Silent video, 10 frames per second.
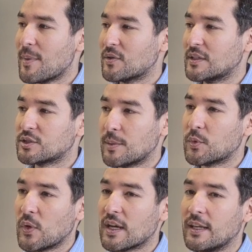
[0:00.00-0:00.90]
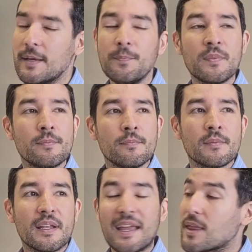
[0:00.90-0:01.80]
the trip to Italy
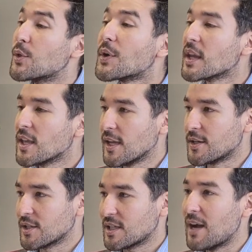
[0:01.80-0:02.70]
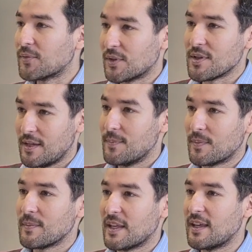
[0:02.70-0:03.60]
like 30 years after
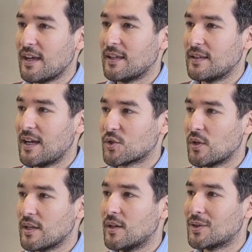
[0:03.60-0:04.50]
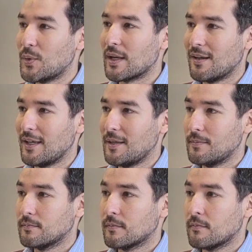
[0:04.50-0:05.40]
he had actually gone to Italy.
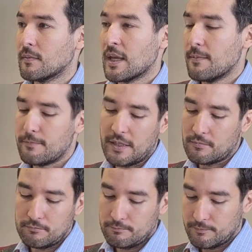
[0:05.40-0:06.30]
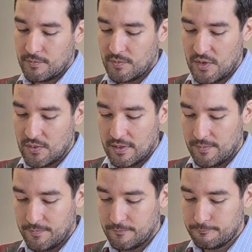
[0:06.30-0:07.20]
But
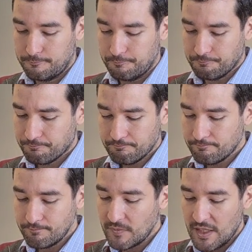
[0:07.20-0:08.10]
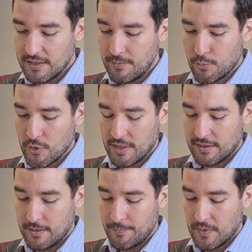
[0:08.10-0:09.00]
it's
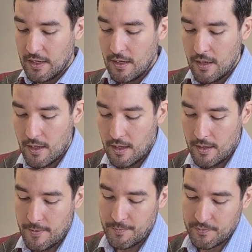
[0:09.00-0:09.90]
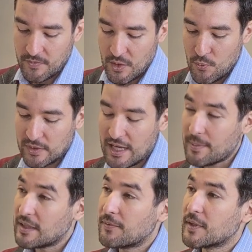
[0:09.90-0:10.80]
important. What
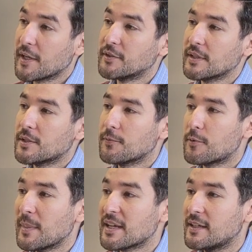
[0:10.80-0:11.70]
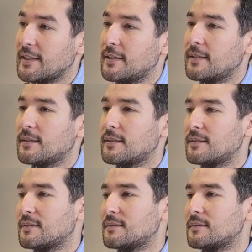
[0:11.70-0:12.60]
happened after he returned from Italy?
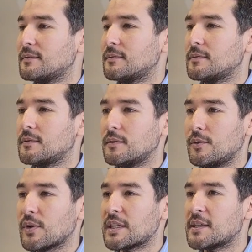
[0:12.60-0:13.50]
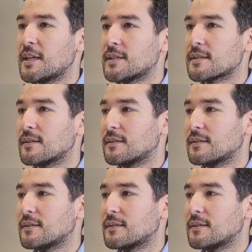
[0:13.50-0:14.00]
Look at the dates.